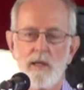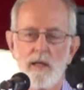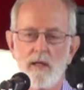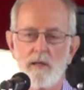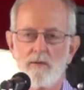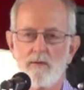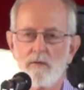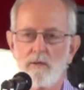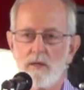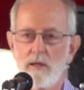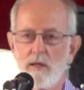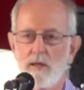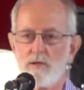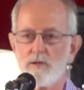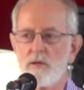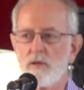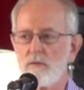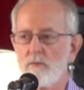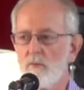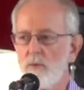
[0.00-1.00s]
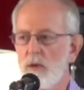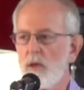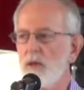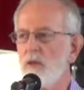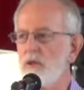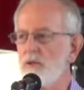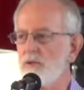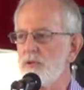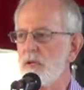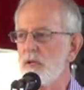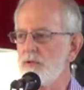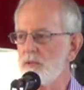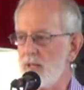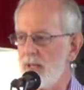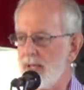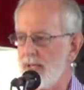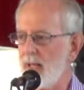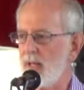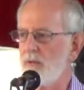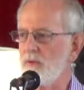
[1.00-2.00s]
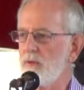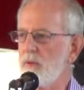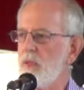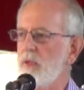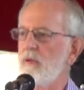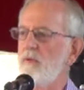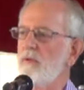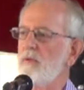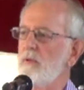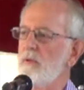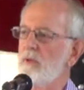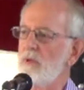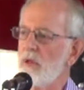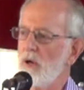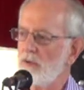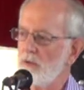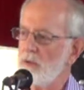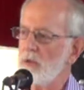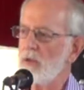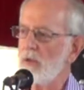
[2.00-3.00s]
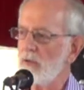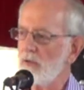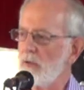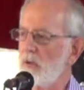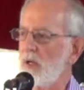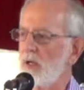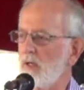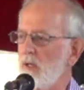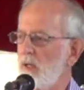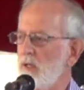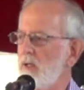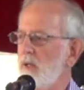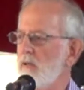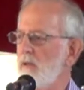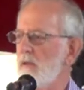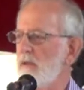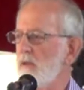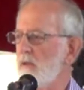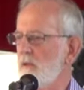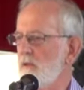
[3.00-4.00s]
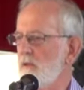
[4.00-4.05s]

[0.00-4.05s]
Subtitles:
and it's one of those things, again, that if you don't do it correctly,